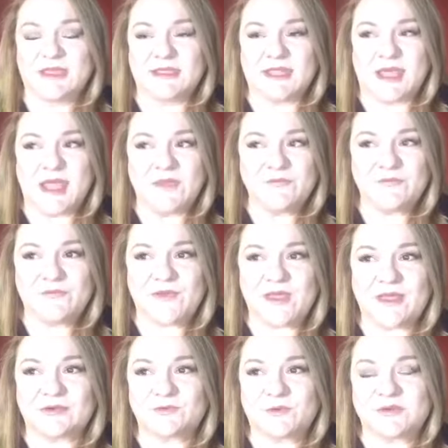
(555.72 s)
I've
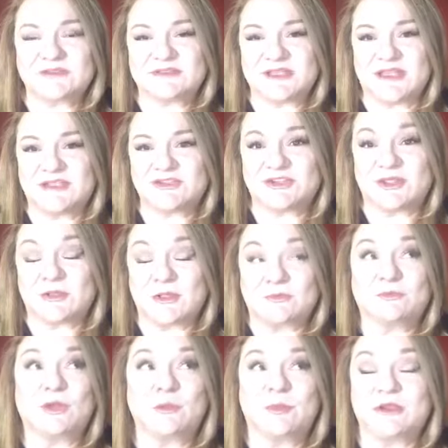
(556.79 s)
found rosacea, look,
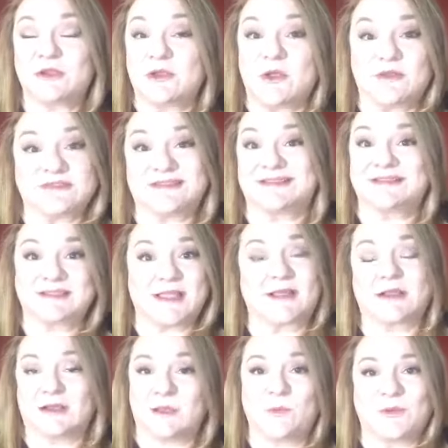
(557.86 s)
nobody knows
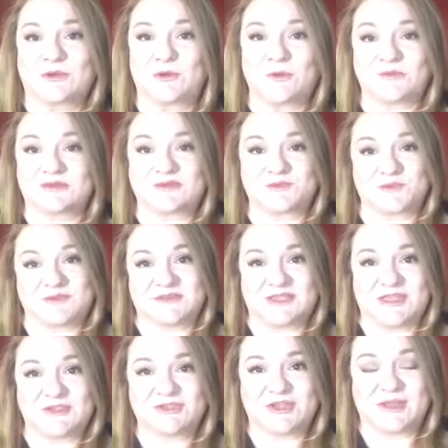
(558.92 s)
exactly what causes
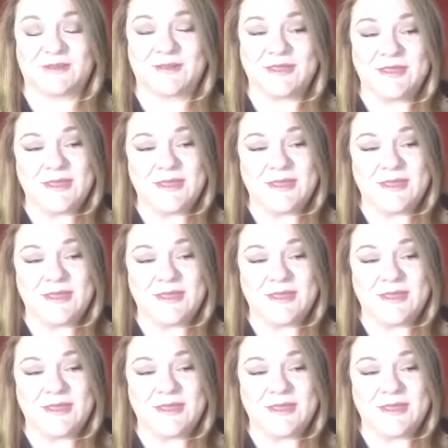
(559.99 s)
rosacea.